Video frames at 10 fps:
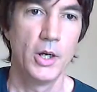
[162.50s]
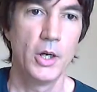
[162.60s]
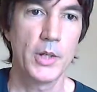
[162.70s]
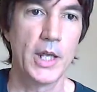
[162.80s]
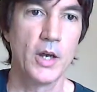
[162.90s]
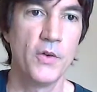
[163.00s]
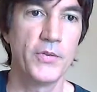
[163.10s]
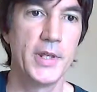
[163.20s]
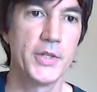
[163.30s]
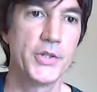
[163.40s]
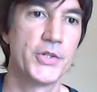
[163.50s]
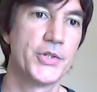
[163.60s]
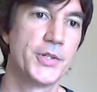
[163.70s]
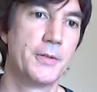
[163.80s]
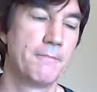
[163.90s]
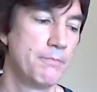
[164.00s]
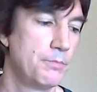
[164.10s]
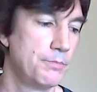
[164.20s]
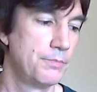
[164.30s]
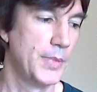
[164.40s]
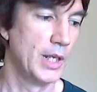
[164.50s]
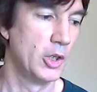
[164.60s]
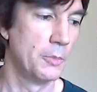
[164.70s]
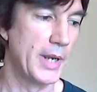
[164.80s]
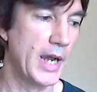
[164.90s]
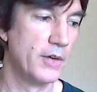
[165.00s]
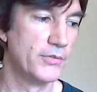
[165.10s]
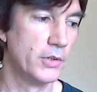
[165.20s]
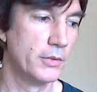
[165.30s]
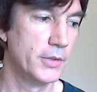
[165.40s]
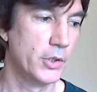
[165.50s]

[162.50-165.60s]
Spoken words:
Okay, hopefully this has been a little bit helpful.